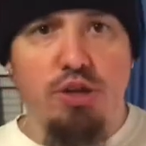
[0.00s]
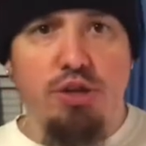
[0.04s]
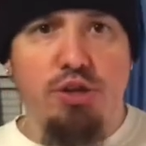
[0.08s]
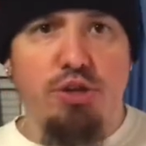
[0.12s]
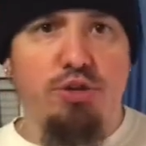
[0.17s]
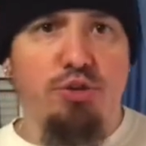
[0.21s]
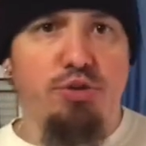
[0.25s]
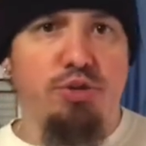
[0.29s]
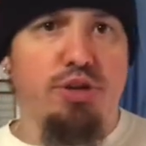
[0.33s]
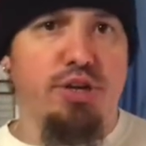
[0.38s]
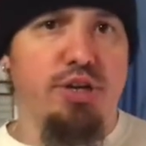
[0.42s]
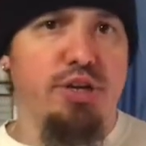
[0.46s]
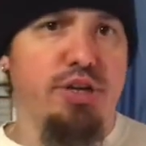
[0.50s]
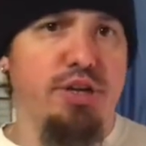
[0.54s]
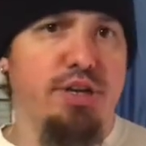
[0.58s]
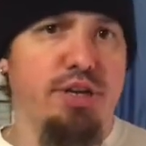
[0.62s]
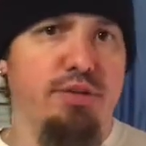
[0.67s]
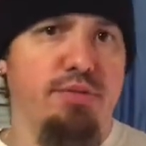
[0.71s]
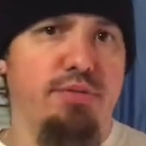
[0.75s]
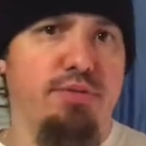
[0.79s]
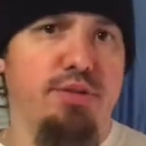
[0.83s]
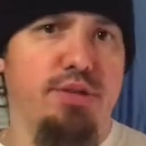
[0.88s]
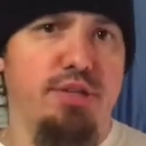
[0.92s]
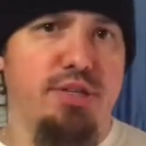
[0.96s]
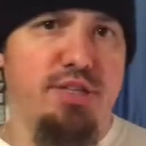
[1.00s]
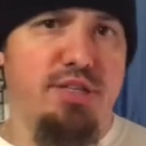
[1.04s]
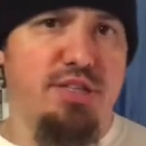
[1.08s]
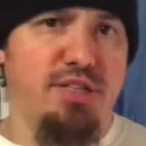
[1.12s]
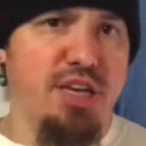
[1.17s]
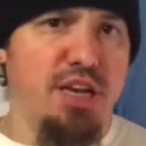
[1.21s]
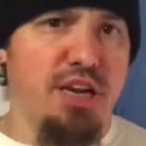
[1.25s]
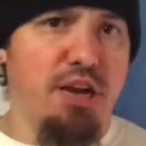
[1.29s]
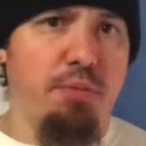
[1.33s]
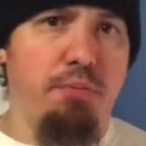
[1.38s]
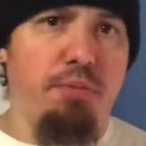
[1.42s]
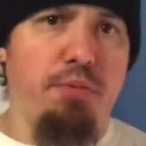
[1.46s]
You could
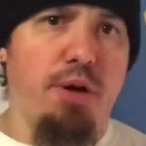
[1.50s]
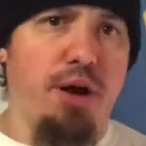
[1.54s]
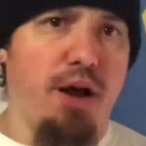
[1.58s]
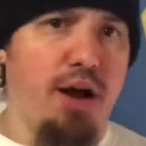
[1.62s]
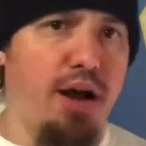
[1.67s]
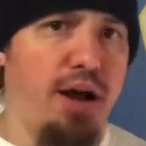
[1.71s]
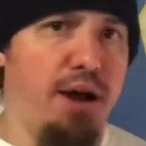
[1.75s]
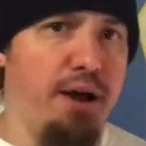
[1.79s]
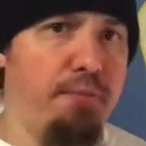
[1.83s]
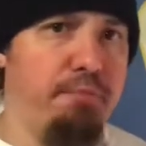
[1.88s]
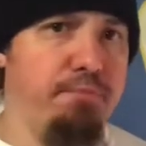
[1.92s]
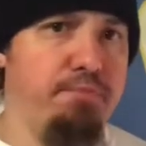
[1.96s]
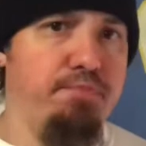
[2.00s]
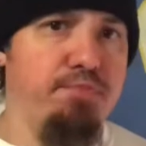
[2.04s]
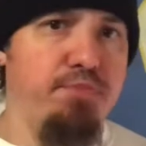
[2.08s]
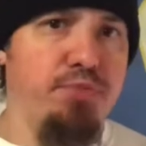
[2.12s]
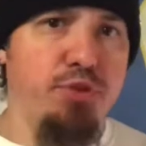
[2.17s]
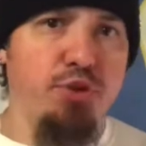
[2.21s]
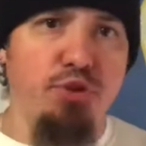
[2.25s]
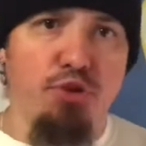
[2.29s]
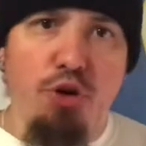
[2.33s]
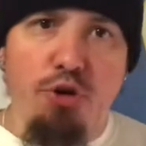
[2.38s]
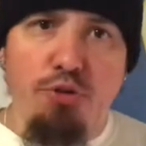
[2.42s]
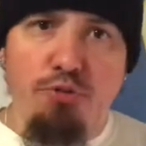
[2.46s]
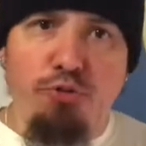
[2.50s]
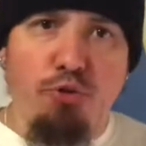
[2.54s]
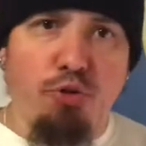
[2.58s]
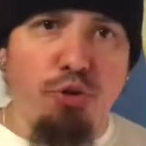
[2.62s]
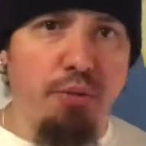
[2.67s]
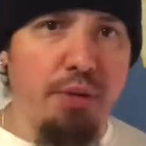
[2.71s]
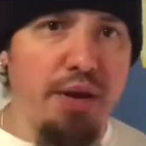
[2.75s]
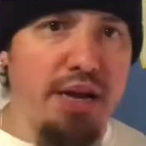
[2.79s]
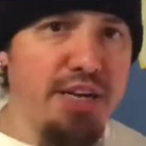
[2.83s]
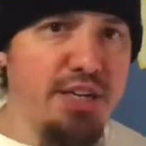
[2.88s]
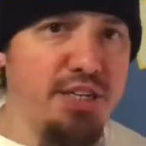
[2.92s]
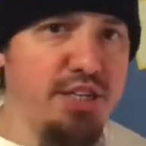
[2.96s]
set up your own
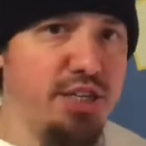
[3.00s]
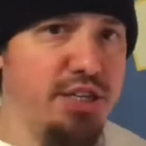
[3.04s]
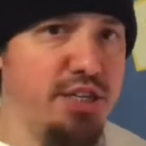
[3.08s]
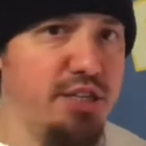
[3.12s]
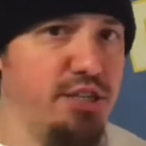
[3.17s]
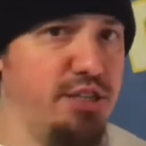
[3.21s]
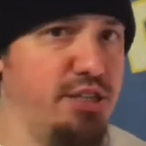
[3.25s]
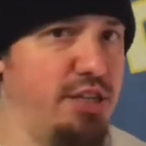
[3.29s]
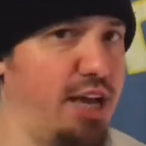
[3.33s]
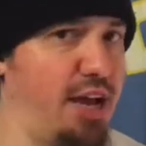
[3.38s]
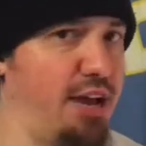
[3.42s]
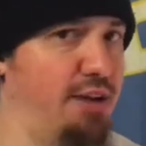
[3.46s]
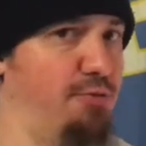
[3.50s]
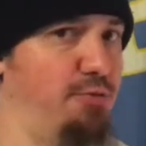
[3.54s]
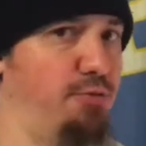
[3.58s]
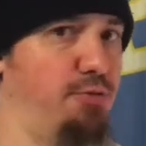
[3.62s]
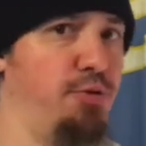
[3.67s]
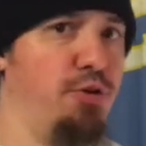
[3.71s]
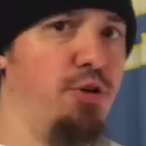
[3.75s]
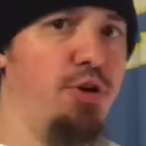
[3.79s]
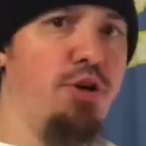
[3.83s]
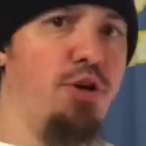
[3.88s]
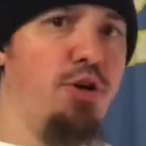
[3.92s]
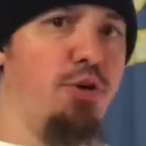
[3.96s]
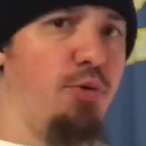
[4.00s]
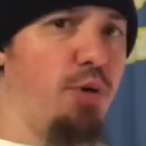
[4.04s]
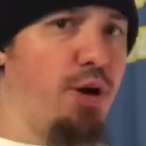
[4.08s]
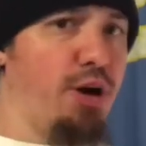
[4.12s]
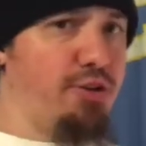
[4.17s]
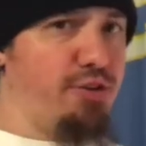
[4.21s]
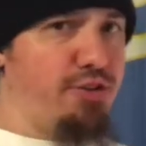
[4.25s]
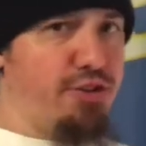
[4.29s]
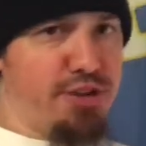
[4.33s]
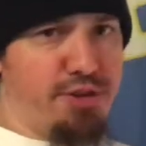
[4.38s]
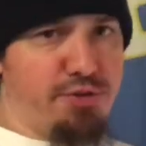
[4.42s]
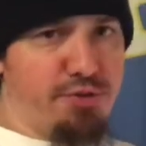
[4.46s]
formations, have wide
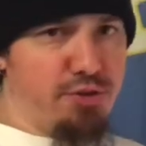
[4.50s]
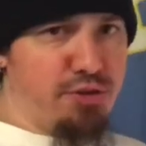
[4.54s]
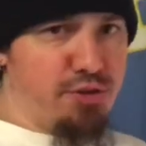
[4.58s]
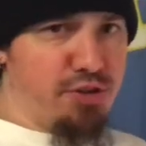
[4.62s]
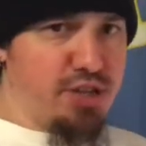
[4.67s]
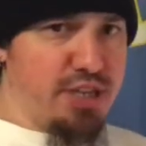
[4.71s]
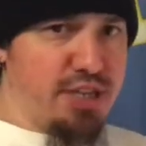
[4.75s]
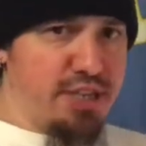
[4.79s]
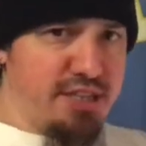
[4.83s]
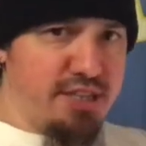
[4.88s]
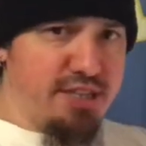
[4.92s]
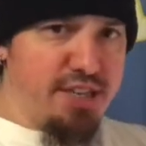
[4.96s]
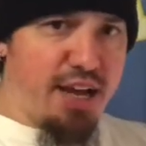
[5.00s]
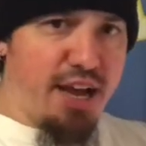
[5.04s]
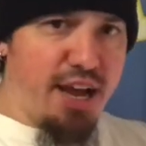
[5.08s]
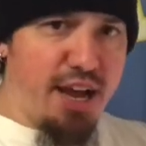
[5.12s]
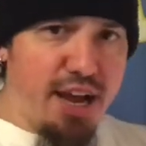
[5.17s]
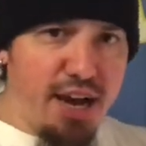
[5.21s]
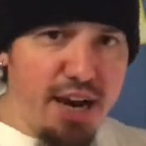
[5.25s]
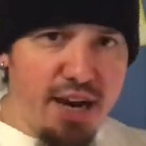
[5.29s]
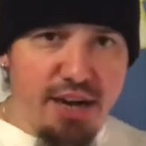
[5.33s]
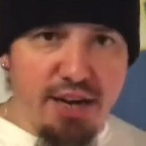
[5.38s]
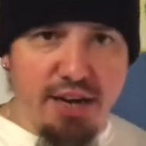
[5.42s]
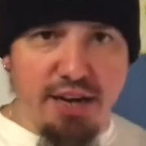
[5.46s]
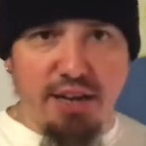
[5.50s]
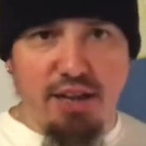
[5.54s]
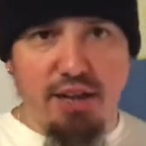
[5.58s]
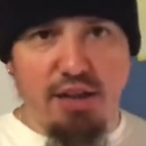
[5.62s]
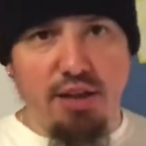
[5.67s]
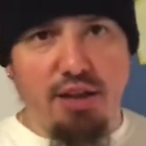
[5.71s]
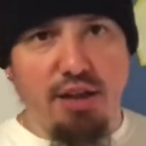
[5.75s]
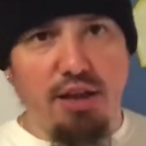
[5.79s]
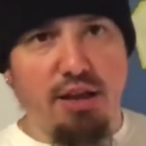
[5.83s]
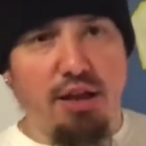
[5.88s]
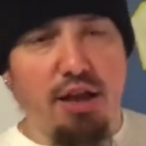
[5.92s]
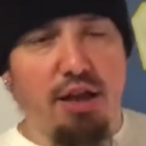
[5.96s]
receivers inside,
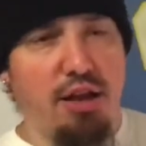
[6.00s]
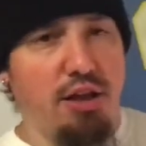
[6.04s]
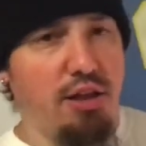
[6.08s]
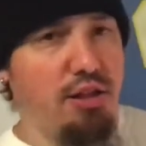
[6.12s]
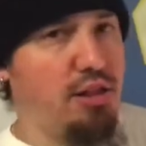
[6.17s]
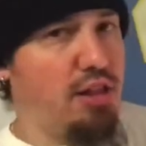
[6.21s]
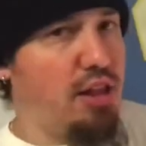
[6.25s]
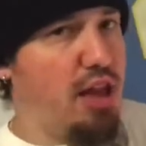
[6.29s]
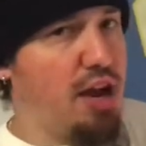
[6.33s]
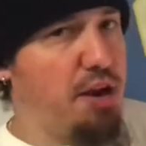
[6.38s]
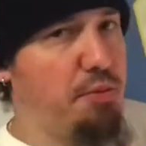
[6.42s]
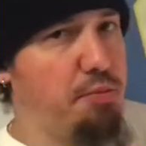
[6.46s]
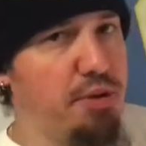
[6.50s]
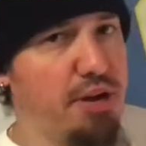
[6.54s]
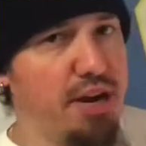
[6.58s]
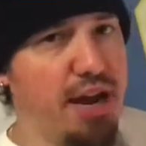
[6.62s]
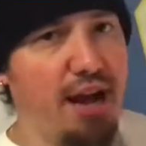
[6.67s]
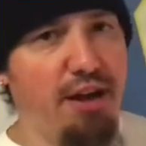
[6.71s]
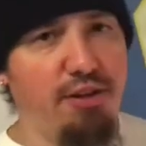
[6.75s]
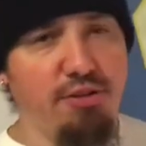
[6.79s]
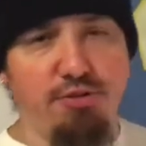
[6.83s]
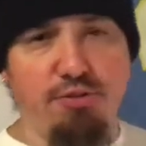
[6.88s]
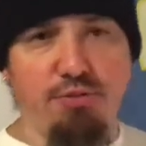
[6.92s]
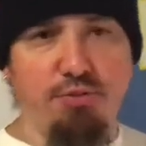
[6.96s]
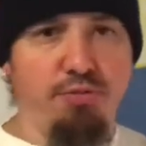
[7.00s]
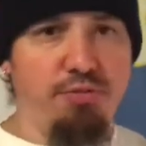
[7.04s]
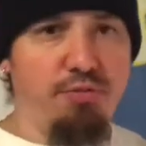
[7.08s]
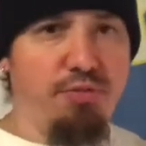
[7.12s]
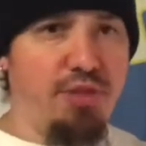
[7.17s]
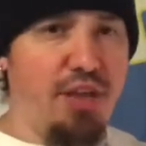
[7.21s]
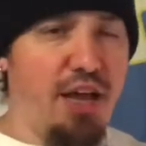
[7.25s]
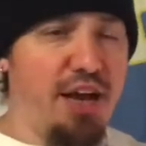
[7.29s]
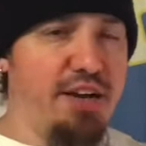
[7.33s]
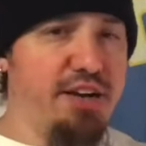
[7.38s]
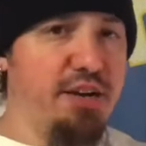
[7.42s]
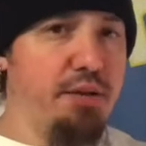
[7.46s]
linemen
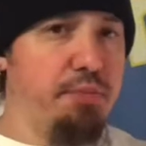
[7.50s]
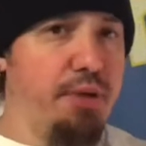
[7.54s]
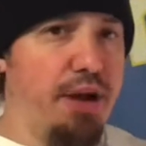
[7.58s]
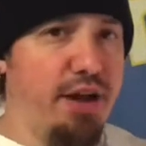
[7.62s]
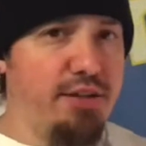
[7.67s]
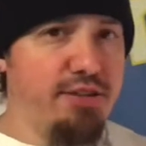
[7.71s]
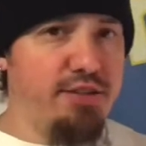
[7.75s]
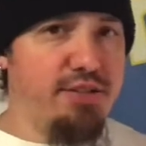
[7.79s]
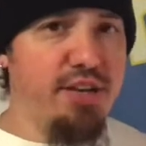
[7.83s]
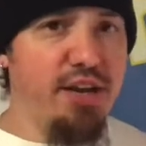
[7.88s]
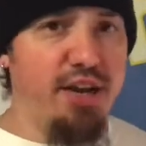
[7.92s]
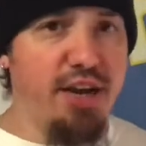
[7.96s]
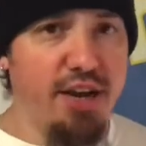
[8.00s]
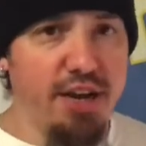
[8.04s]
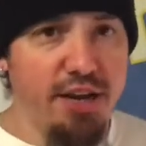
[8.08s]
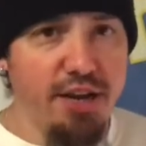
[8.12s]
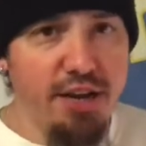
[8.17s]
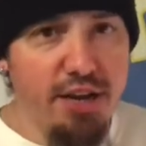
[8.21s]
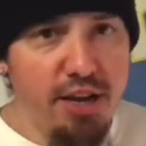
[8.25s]
lined up outside,